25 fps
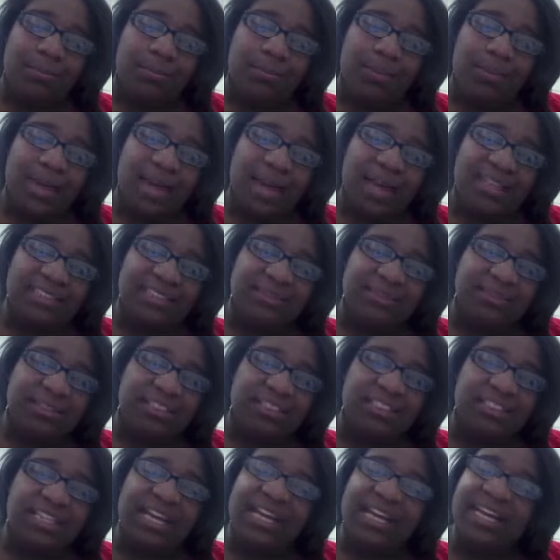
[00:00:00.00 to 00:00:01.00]
past
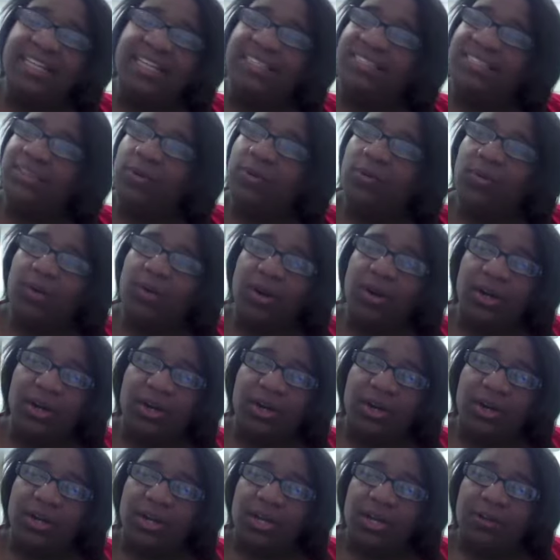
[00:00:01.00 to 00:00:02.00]
mistakes
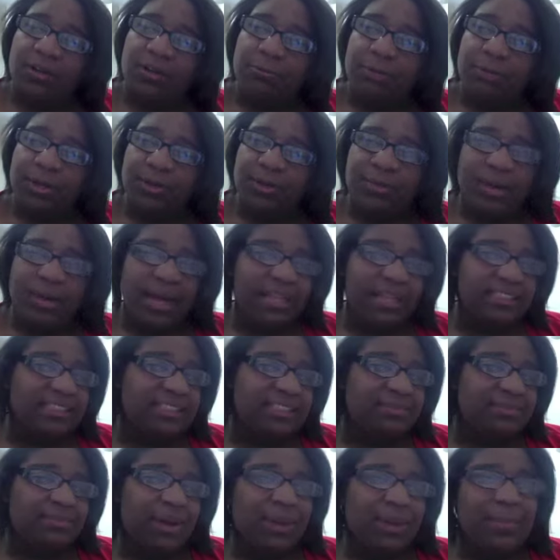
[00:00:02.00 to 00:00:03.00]
or
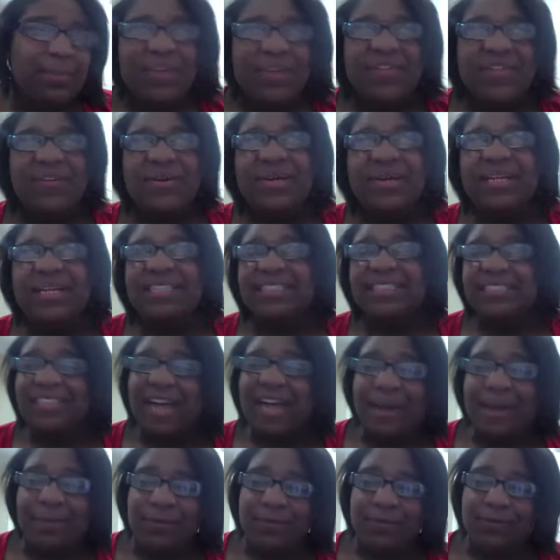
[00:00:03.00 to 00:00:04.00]
regrets. My mother is a
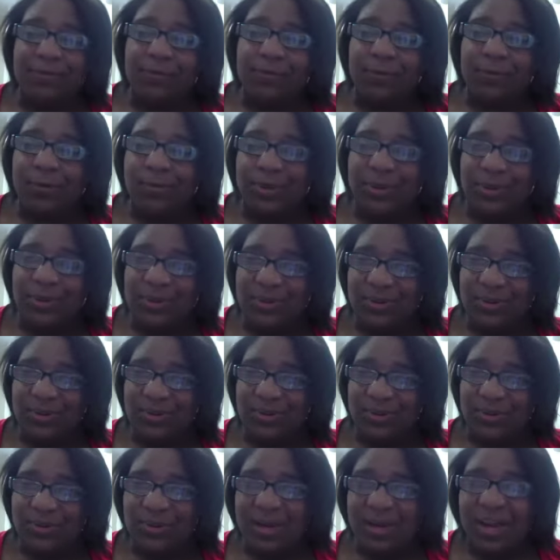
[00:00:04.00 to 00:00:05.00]
type of woman
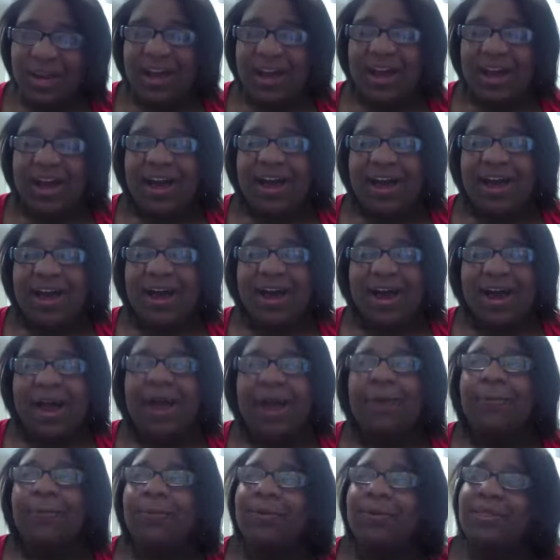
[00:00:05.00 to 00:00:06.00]
who
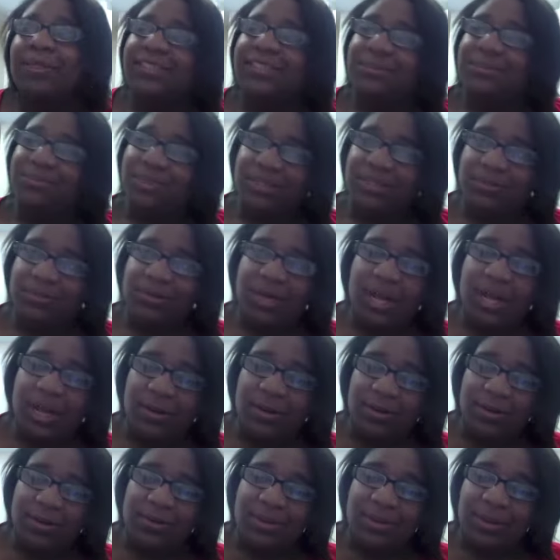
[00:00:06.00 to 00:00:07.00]
I want to be when I
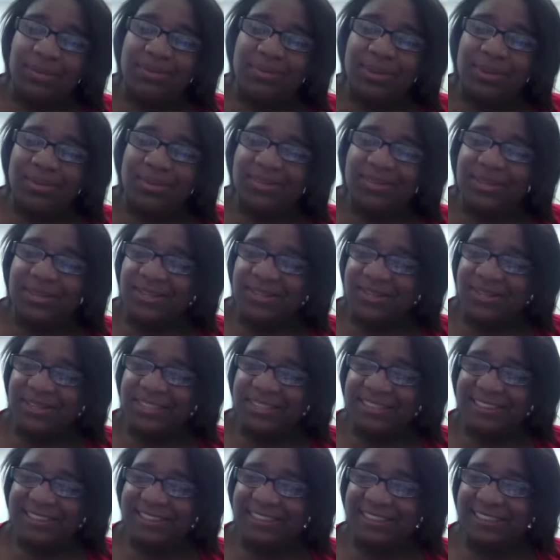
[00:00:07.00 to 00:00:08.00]
grow up. My mother
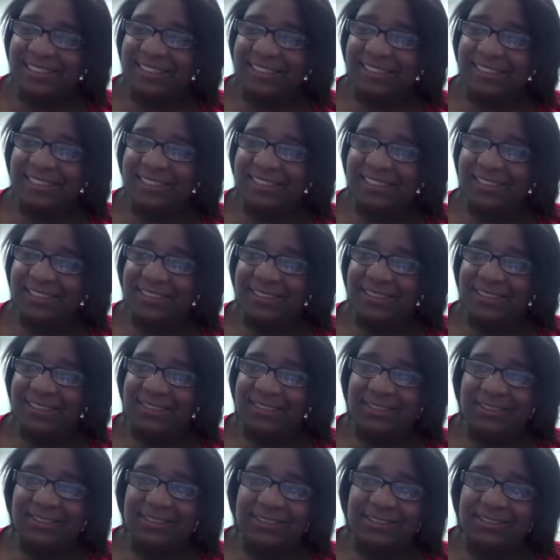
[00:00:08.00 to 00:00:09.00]
is,
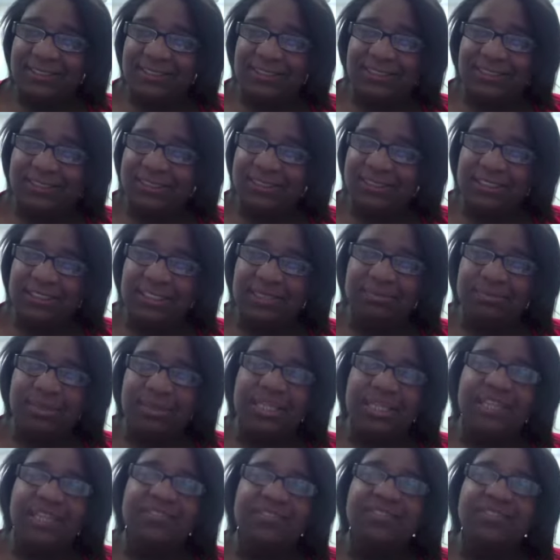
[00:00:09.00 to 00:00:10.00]
she
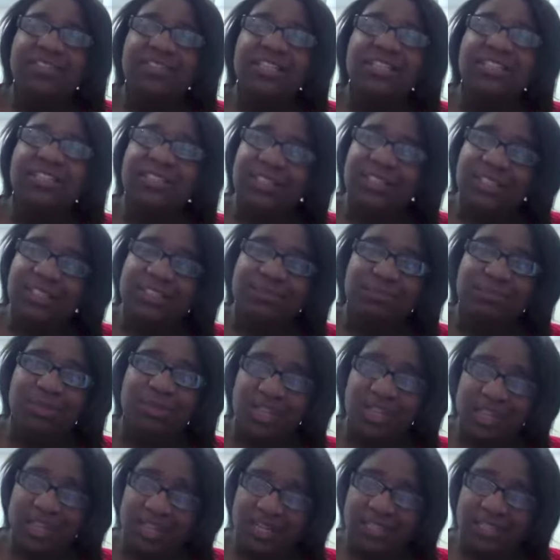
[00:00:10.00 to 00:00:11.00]
believes that just
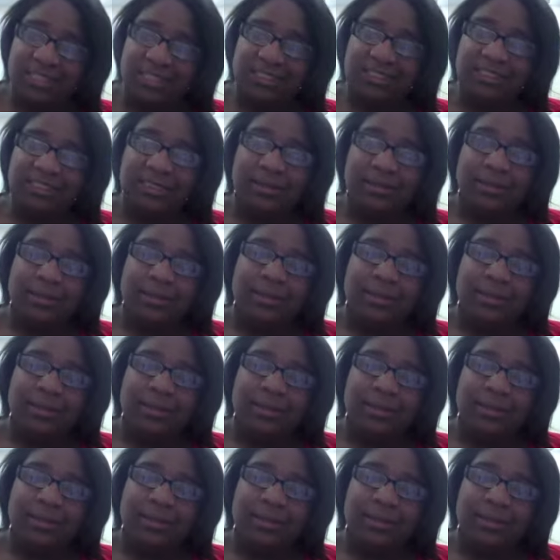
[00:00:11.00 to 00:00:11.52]
because